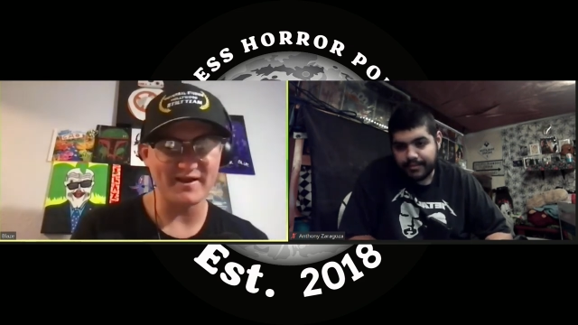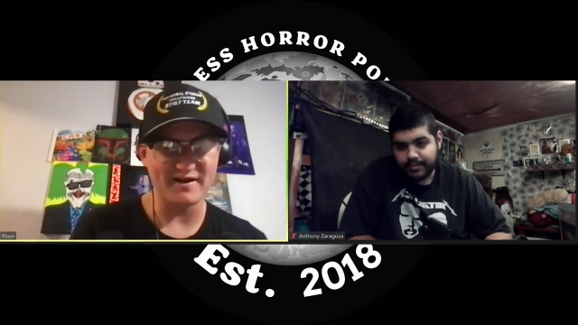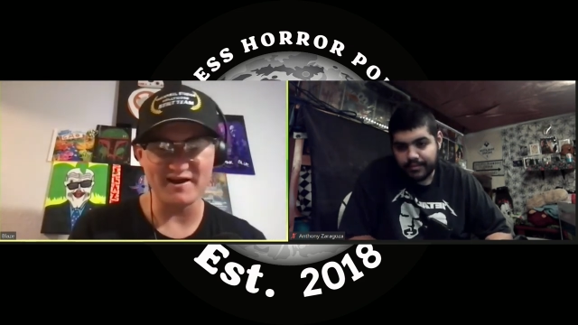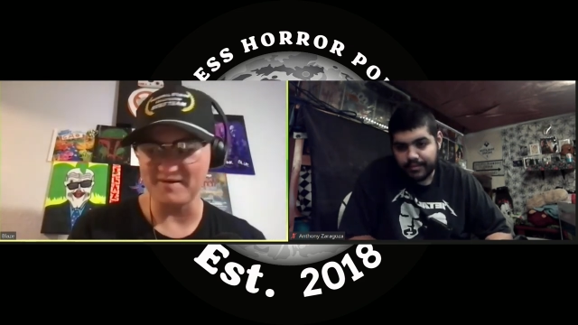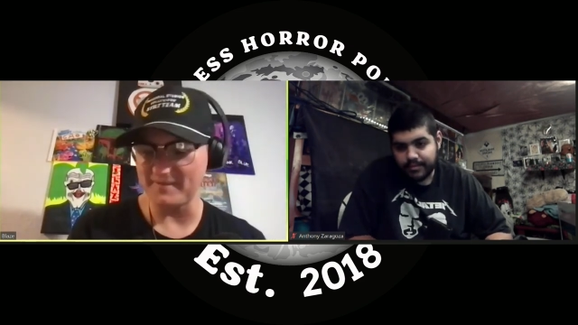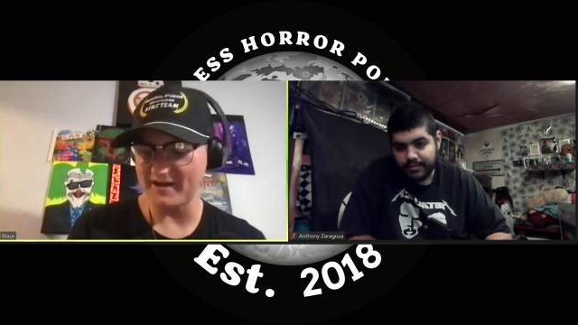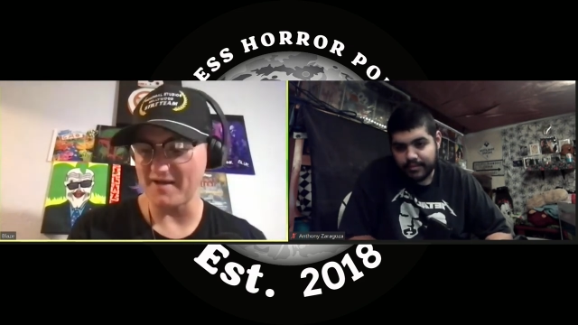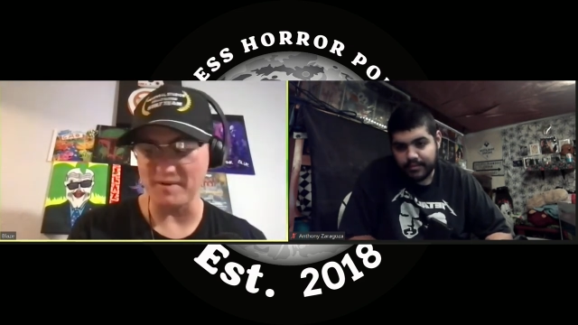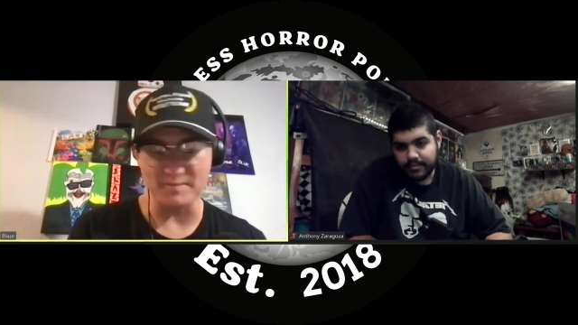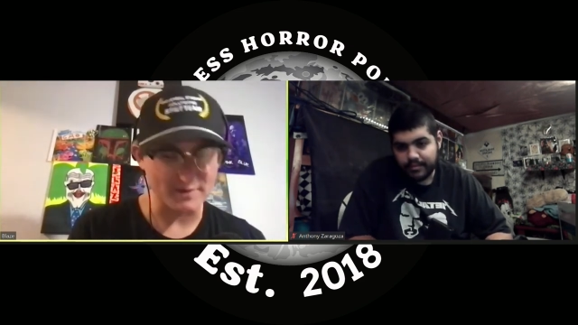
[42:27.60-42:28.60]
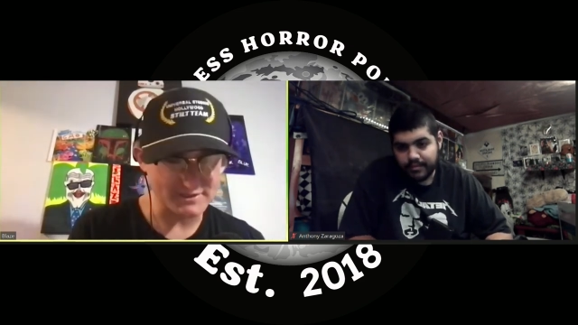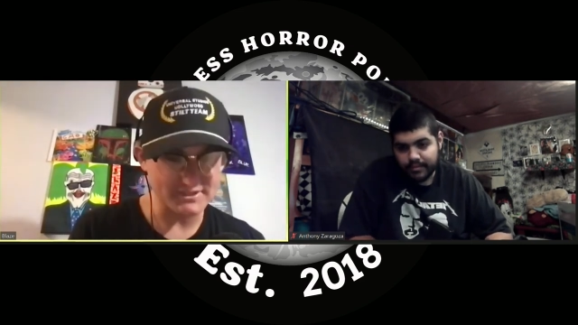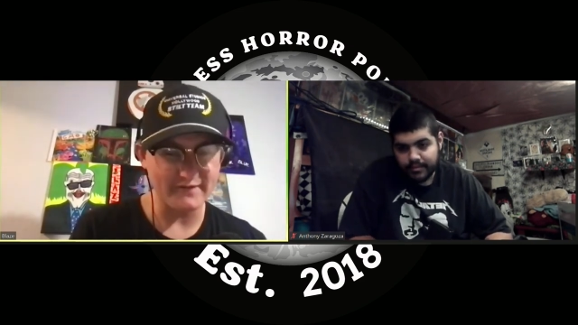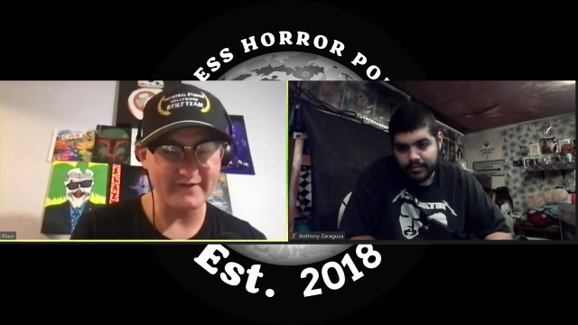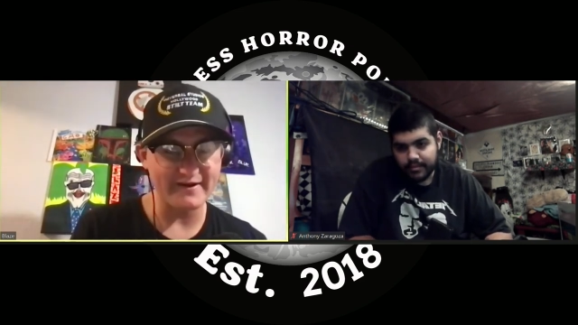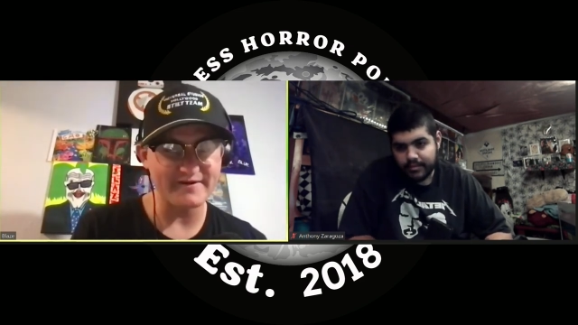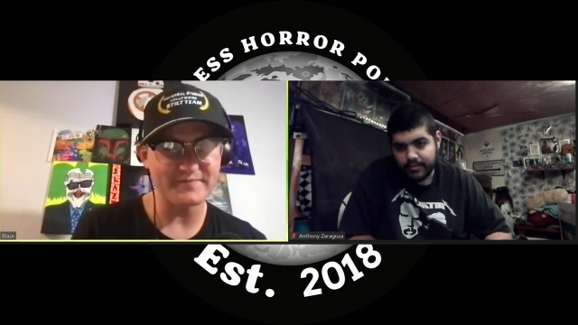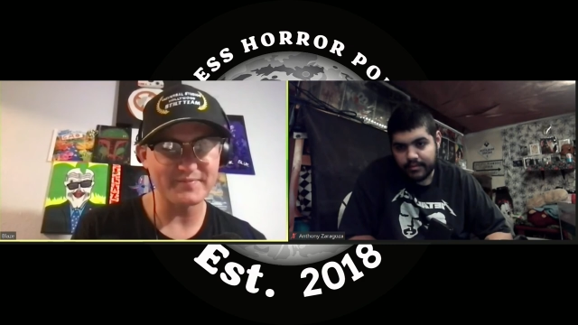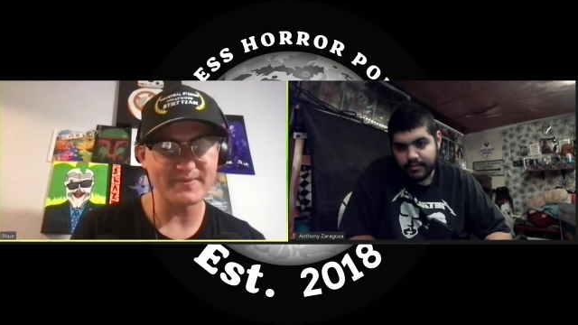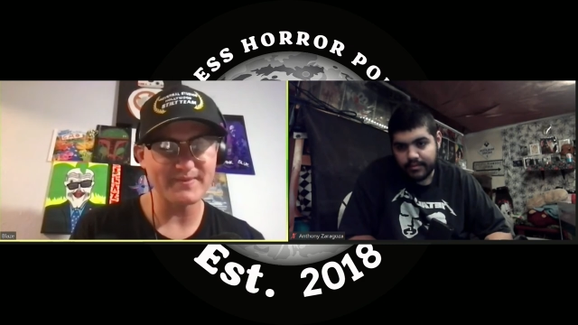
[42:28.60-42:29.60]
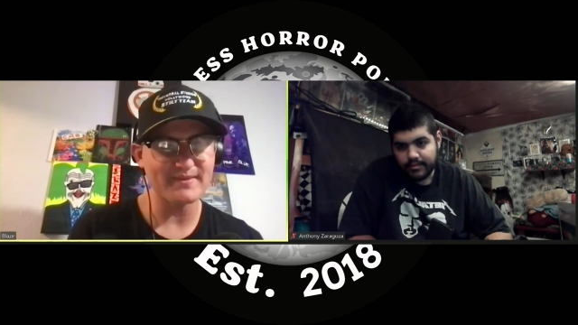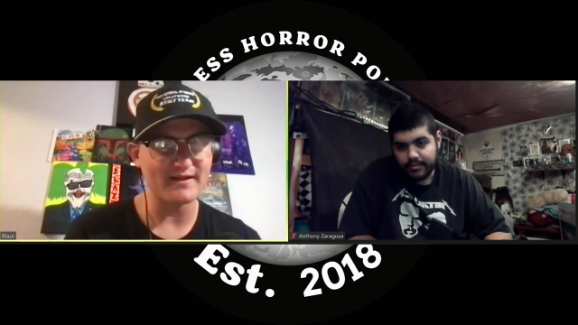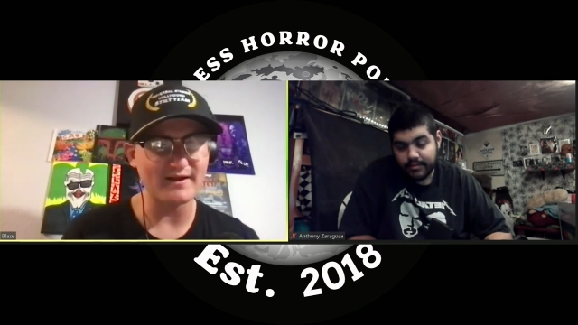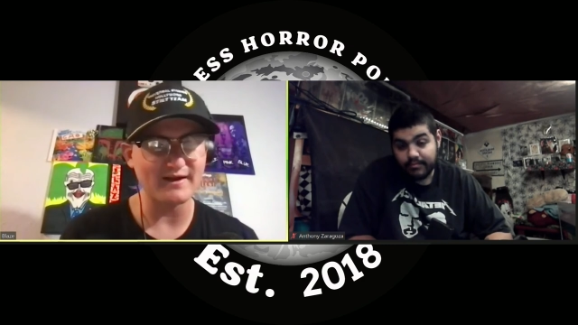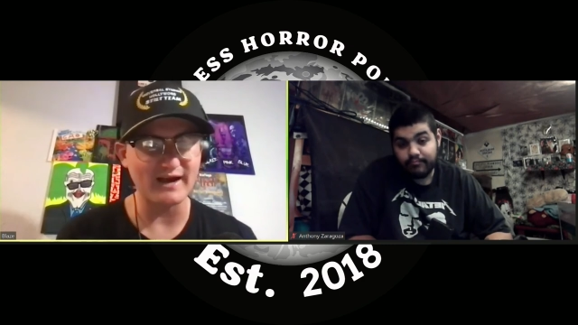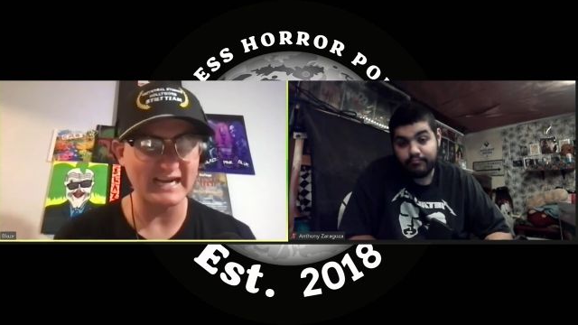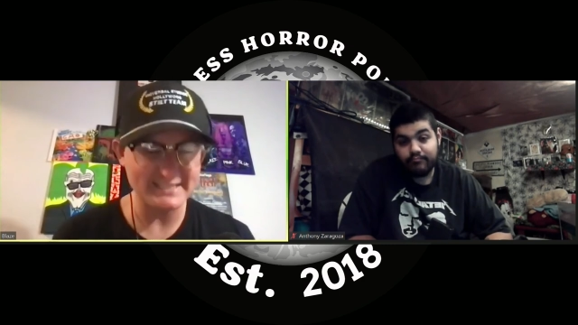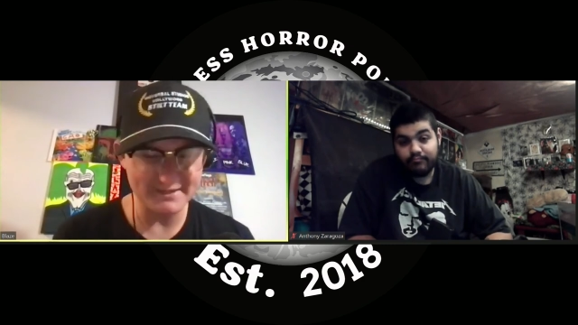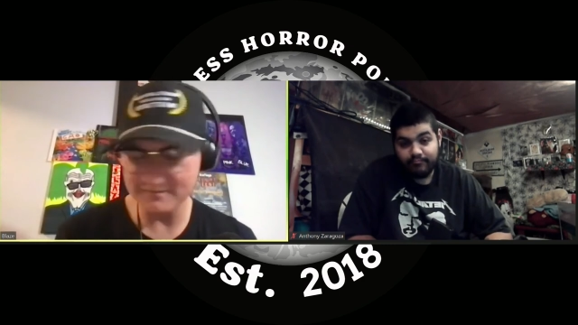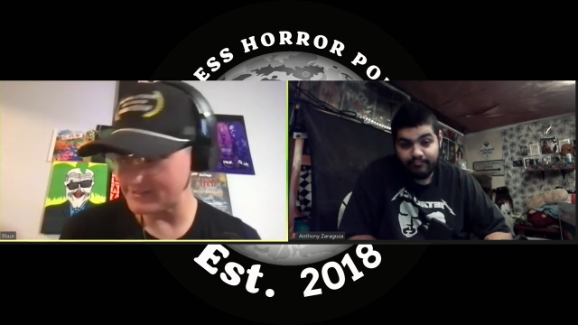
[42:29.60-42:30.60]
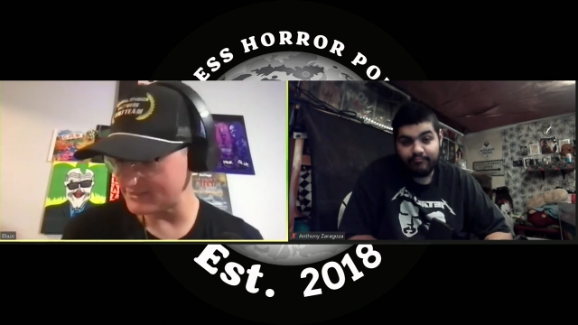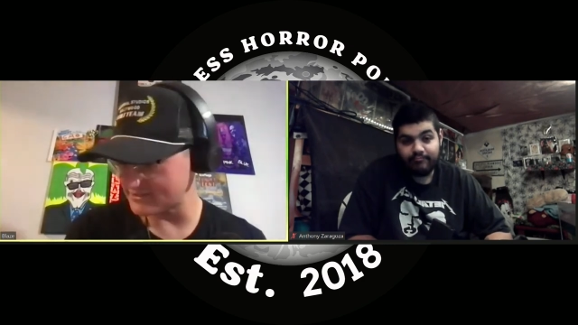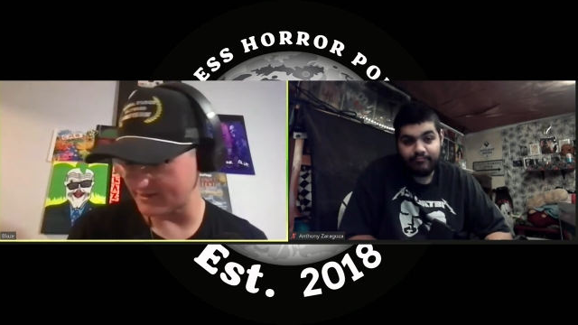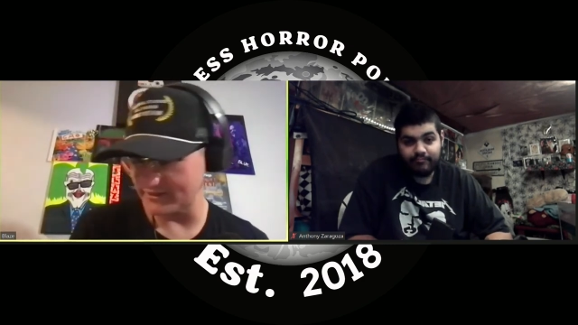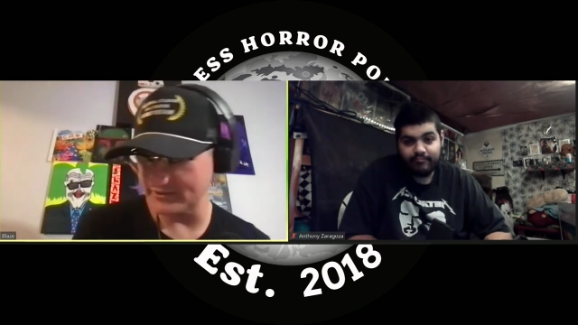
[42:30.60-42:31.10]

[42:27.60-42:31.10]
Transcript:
Speaker 1: Um, I got my merch on there. Uh, I did want to start